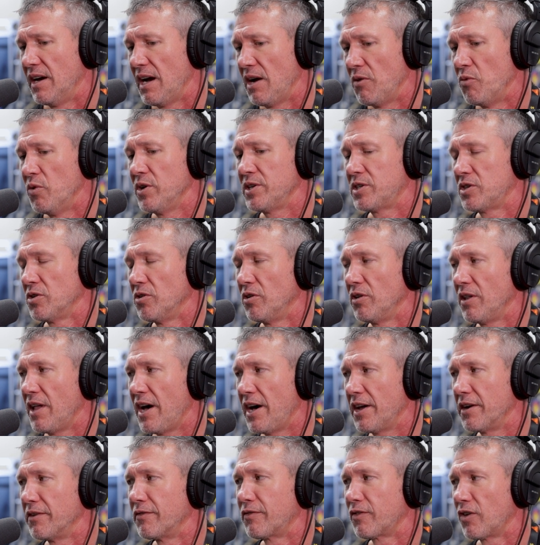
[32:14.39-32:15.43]
I went to a
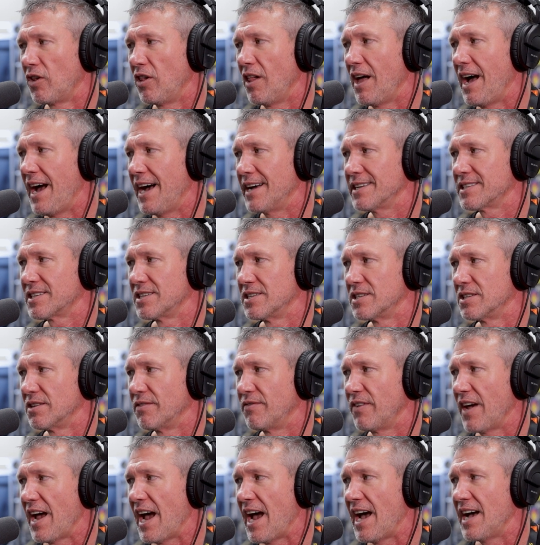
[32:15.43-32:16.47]
lot of classes
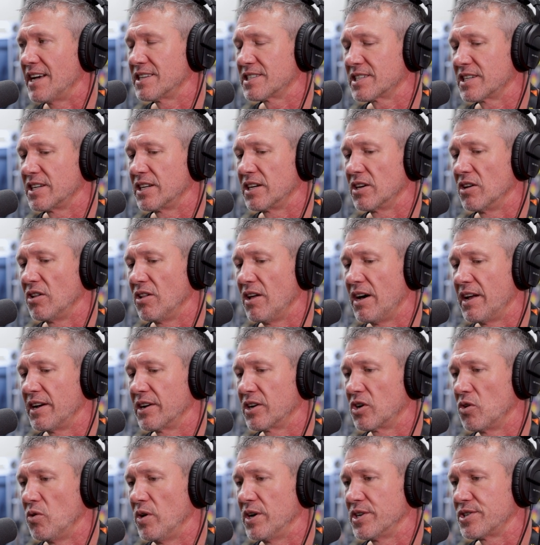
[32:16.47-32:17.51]
of asking a lot
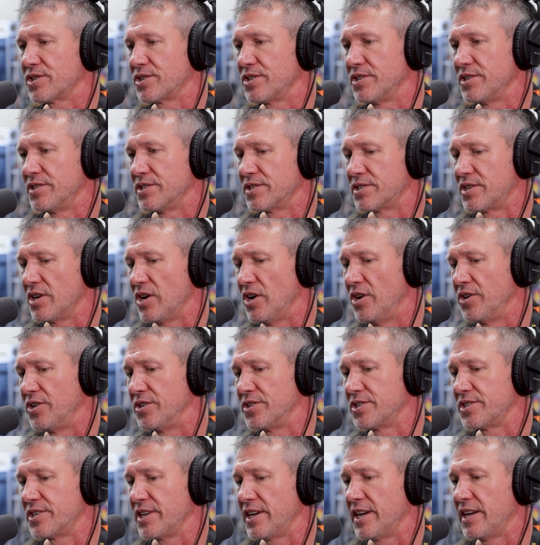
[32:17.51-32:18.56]
of questions to
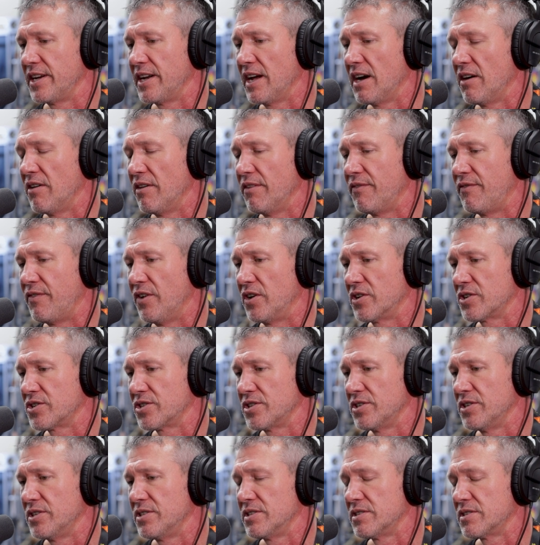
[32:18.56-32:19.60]
understand how it
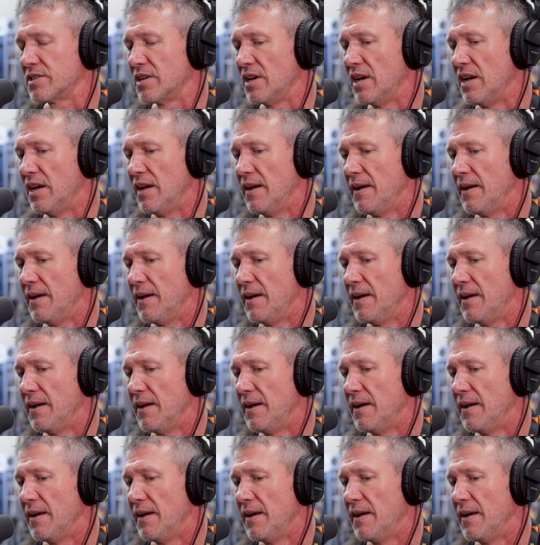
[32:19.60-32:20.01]
functions.